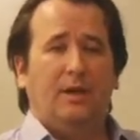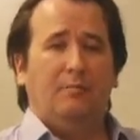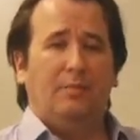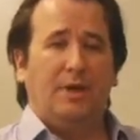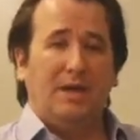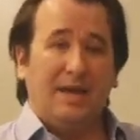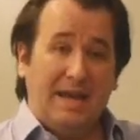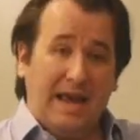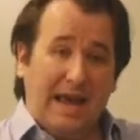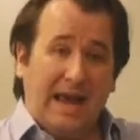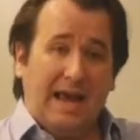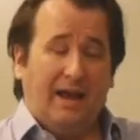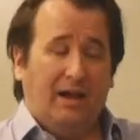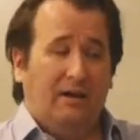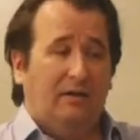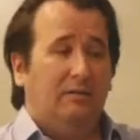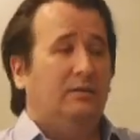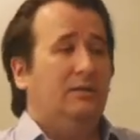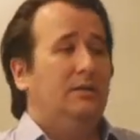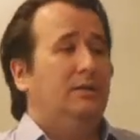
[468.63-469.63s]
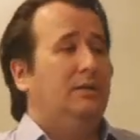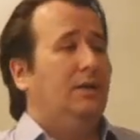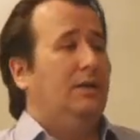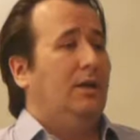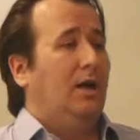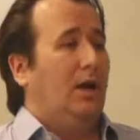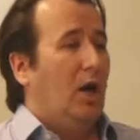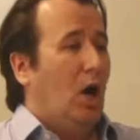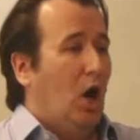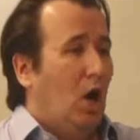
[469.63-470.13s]
But now,
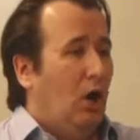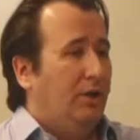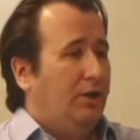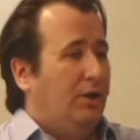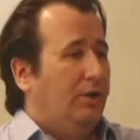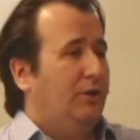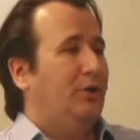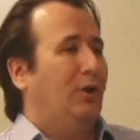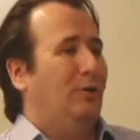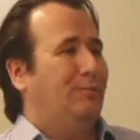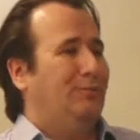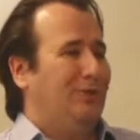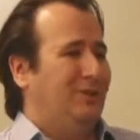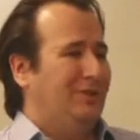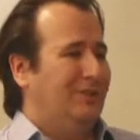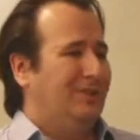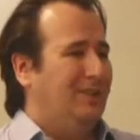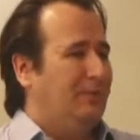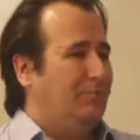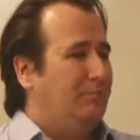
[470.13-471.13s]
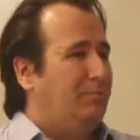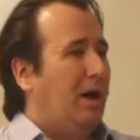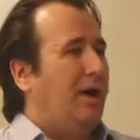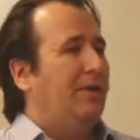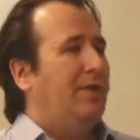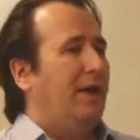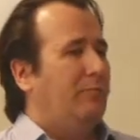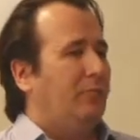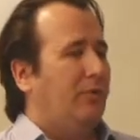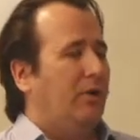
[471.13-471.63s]
early adopters can buy
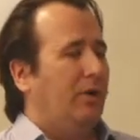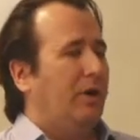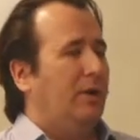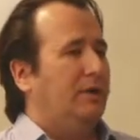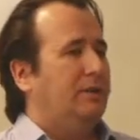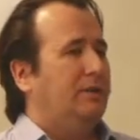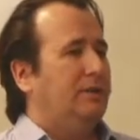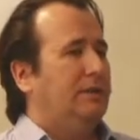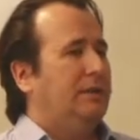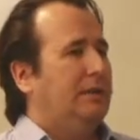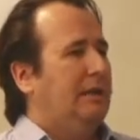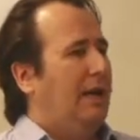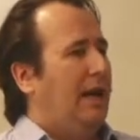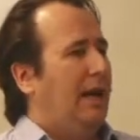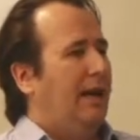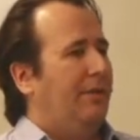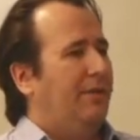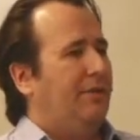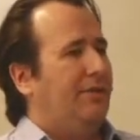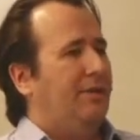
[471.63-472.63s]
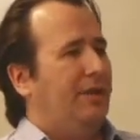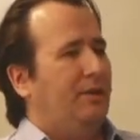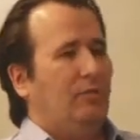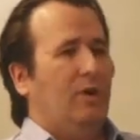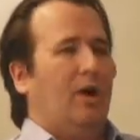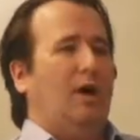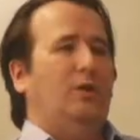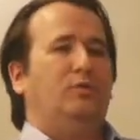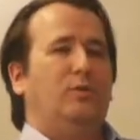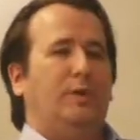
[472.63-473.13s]
that product and they think,
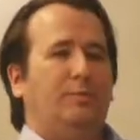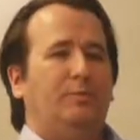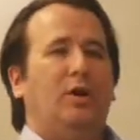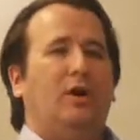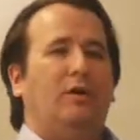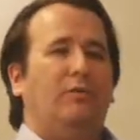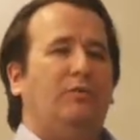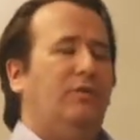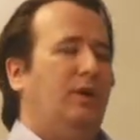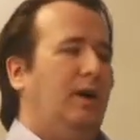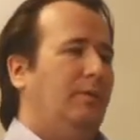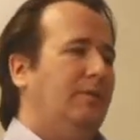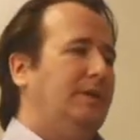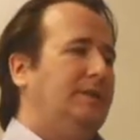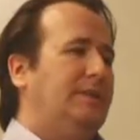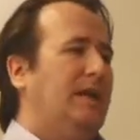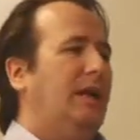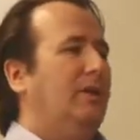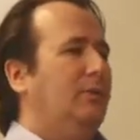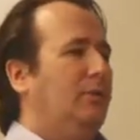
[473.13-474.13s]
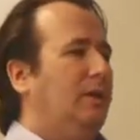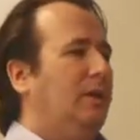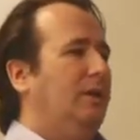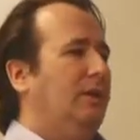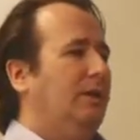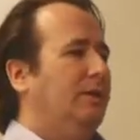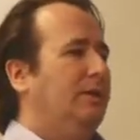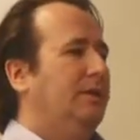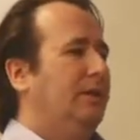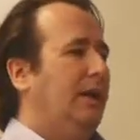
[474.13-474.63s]
no, I was ripped off, I'm going to tell the
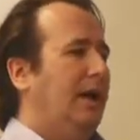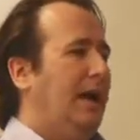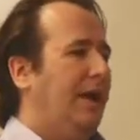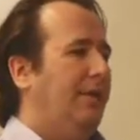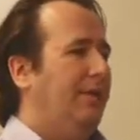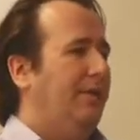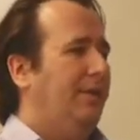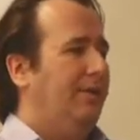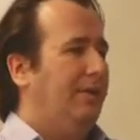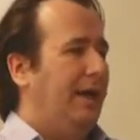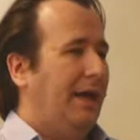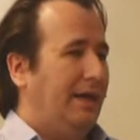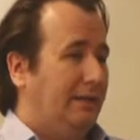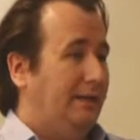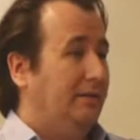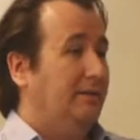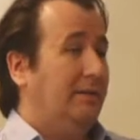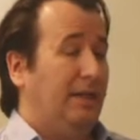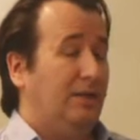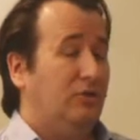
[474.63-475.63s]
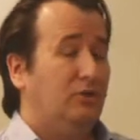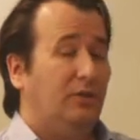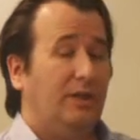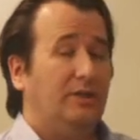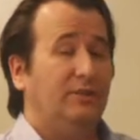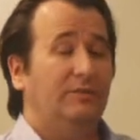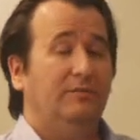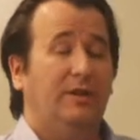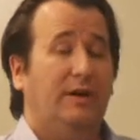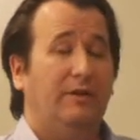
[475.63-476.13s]
world, and that can get
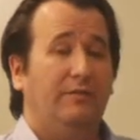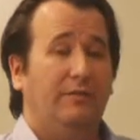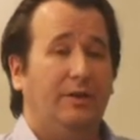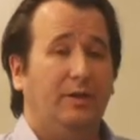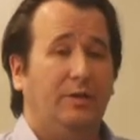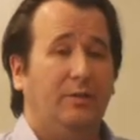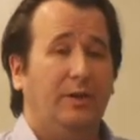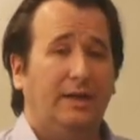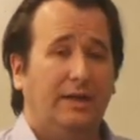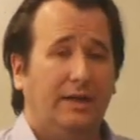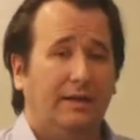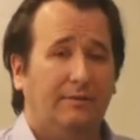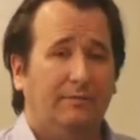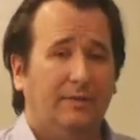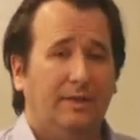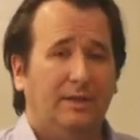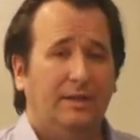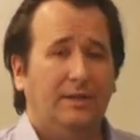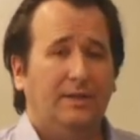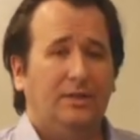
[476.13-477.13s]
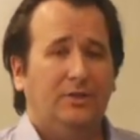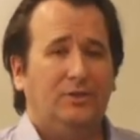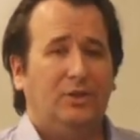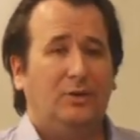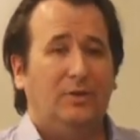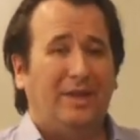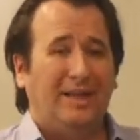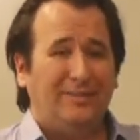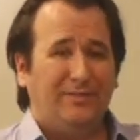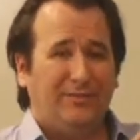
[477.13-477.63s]
traction very, very quickly.
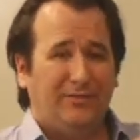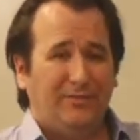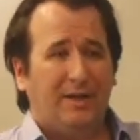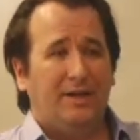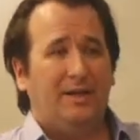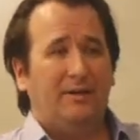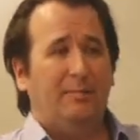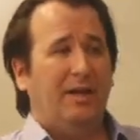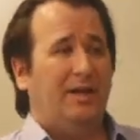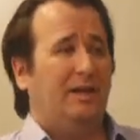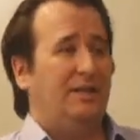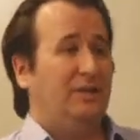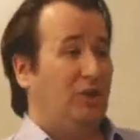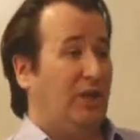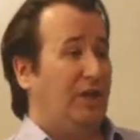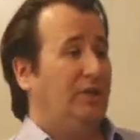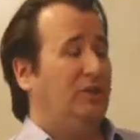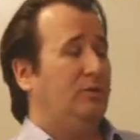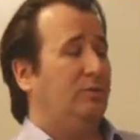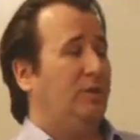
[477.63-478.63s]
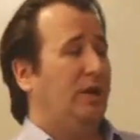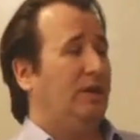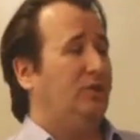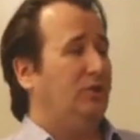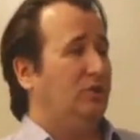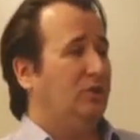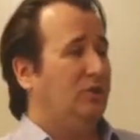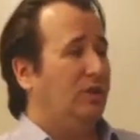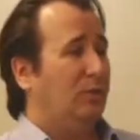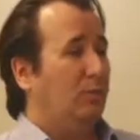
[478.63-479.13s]
So that's fundamentally changed the
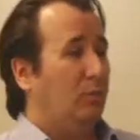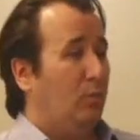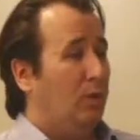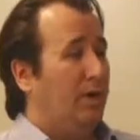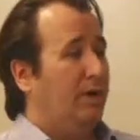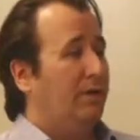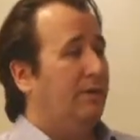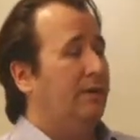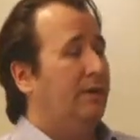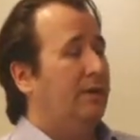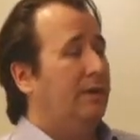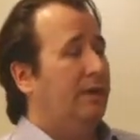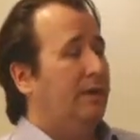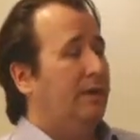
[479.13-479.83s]
relationship with